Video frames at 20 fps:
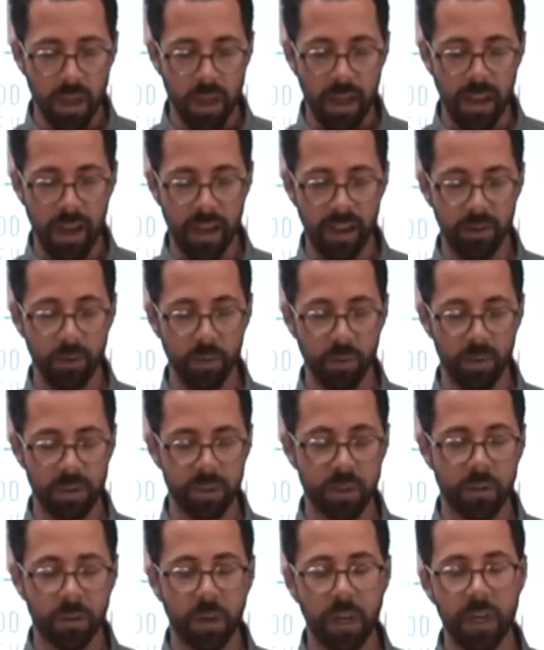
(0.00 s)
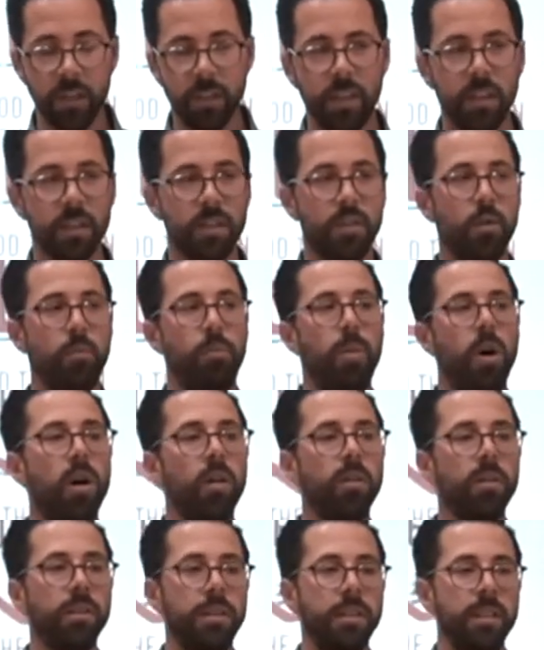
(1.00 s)
And what's crazy is the
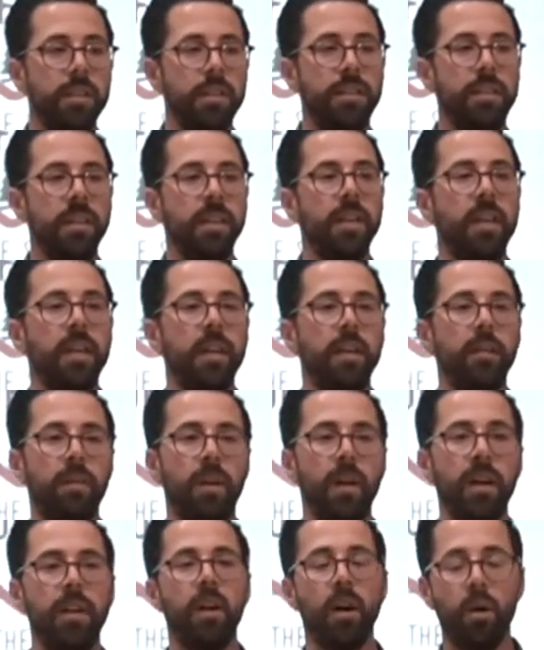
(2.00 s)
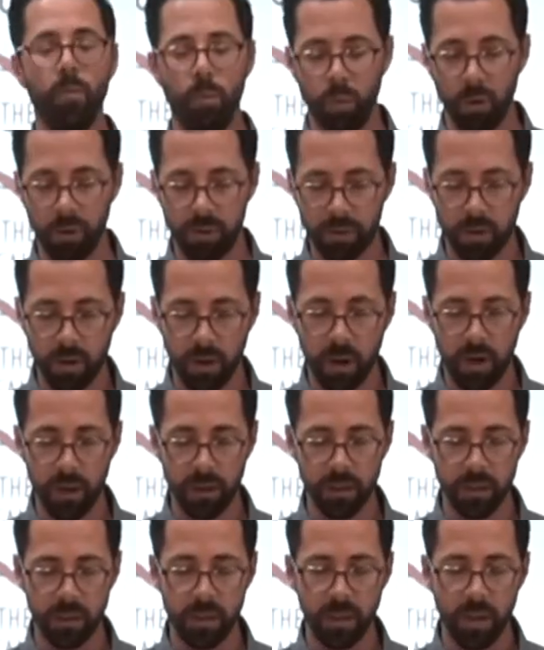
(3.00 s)
policies didn't line up with
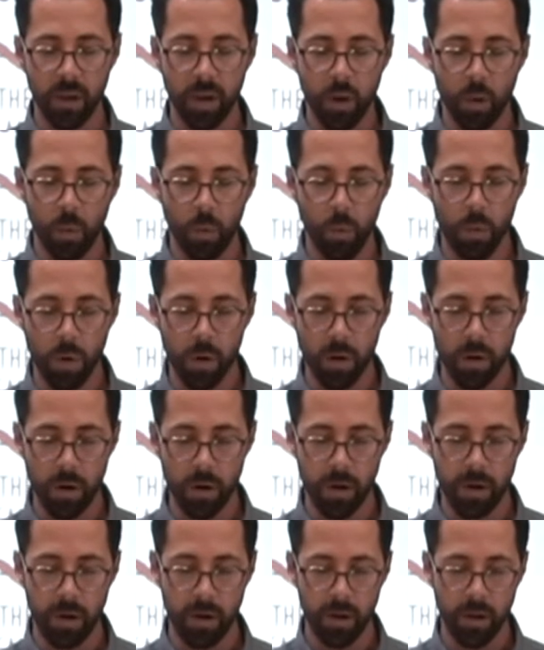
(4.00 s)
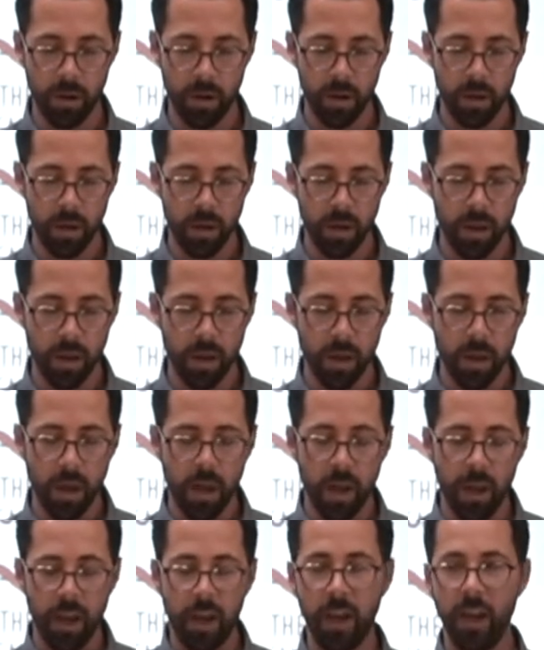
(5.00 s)
God's word.
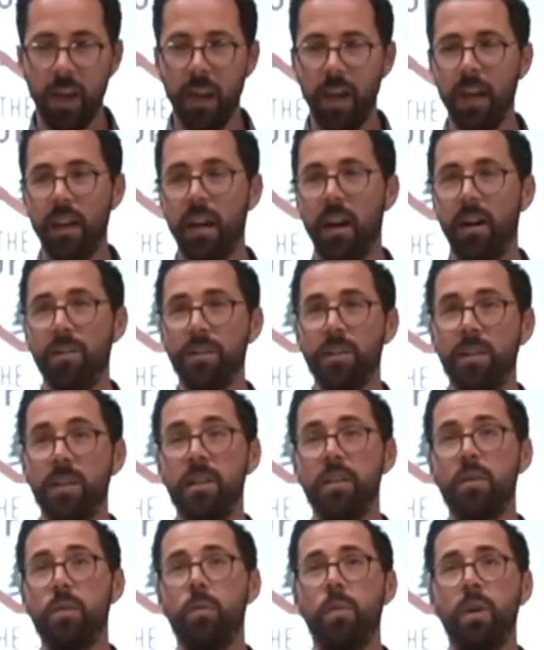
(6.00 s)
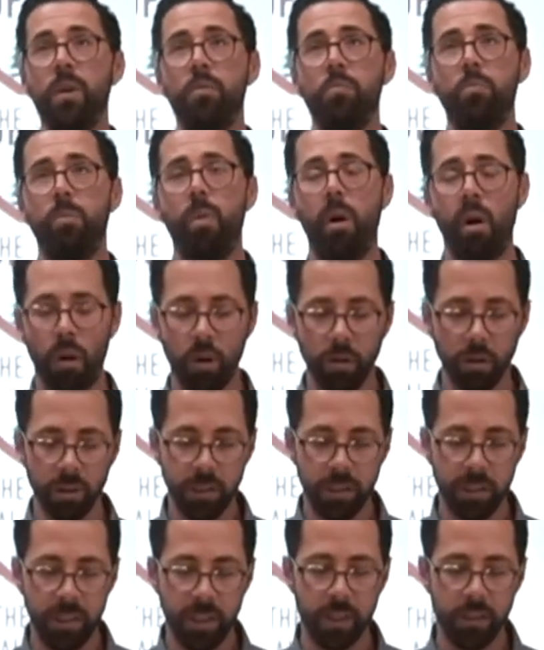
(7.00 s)
And I'll tell you this, when
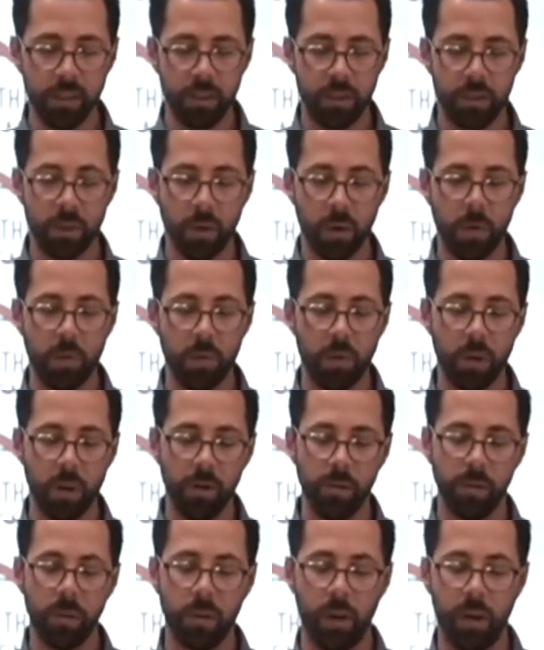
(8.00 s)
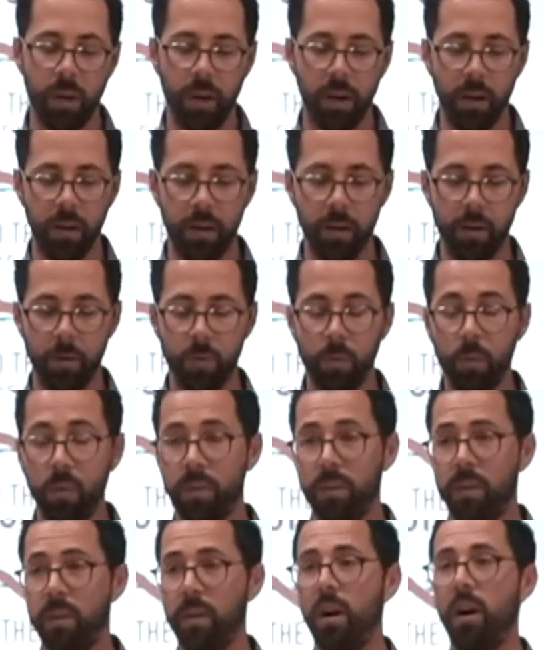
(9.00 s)
policies don't align
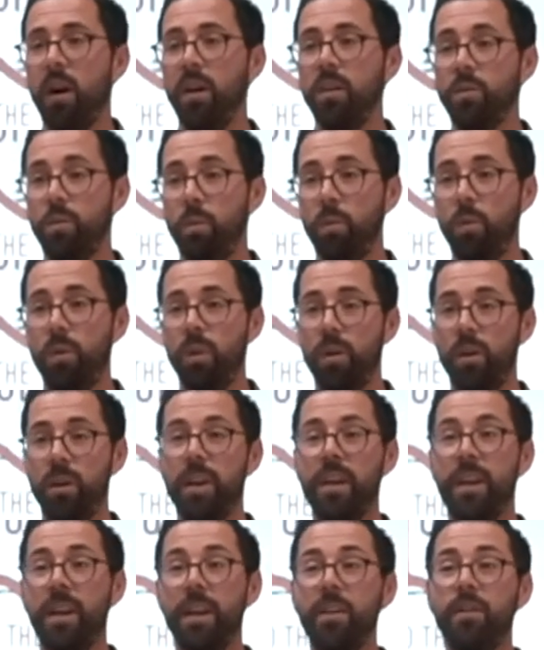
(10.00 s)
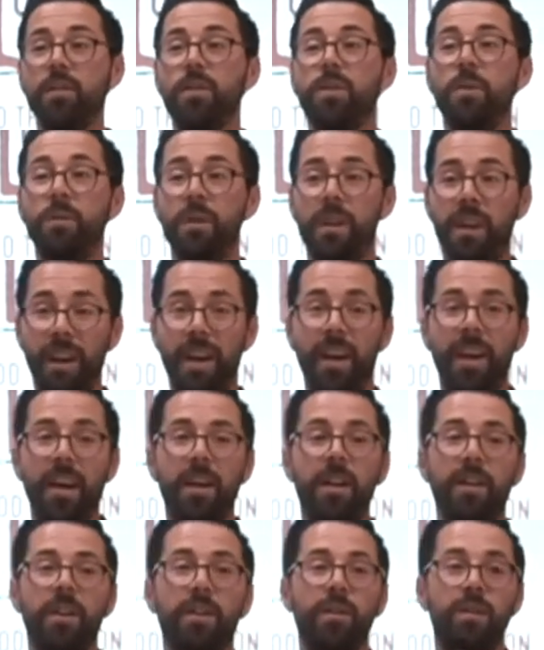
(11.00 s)
with God's word, it is
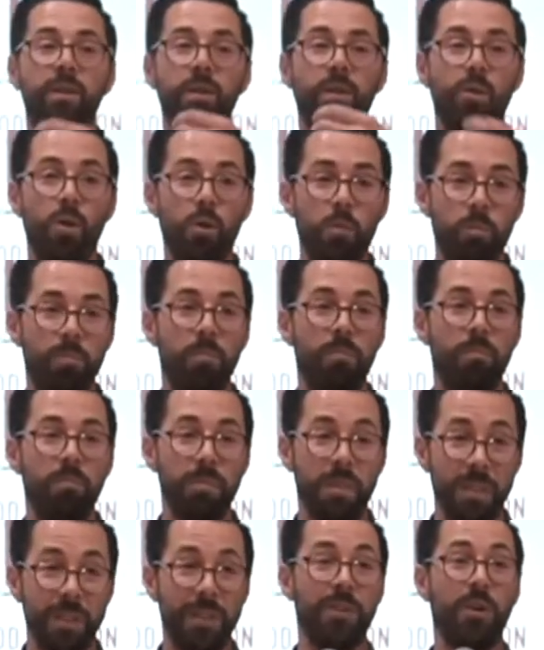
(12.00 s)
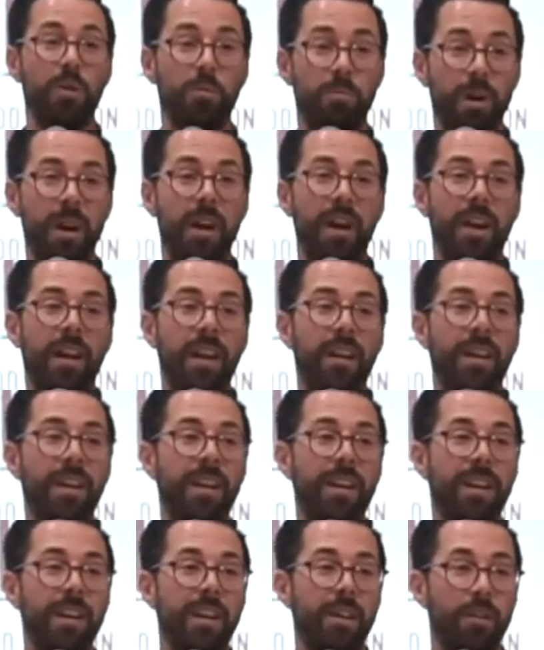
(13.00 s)
okay to
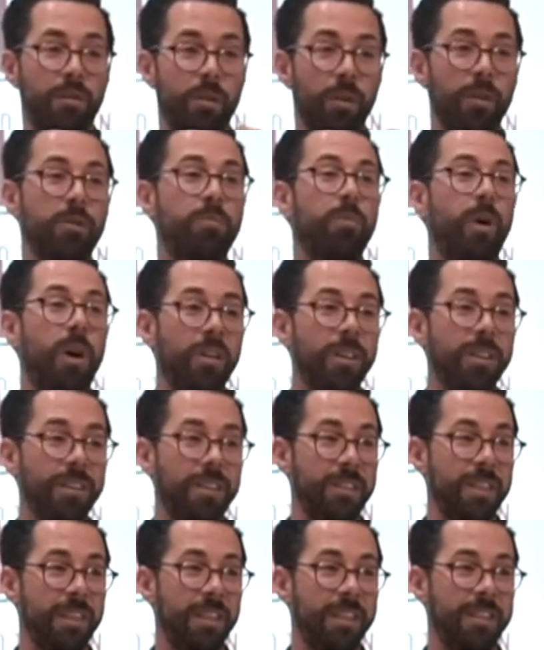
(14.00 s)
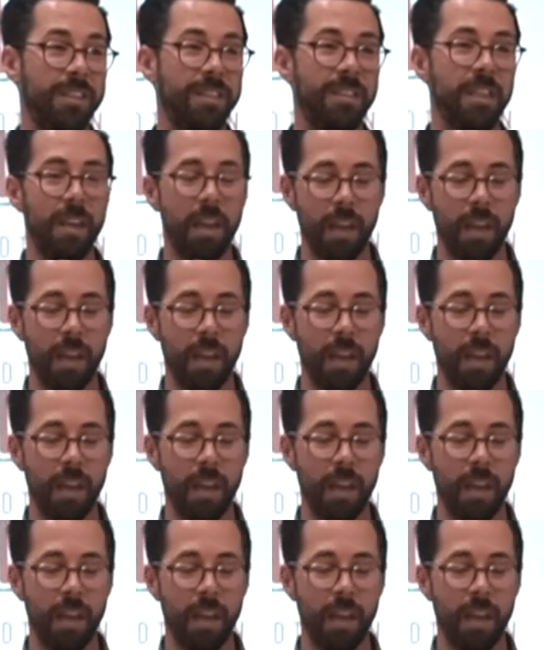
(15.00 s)
disobey those policies.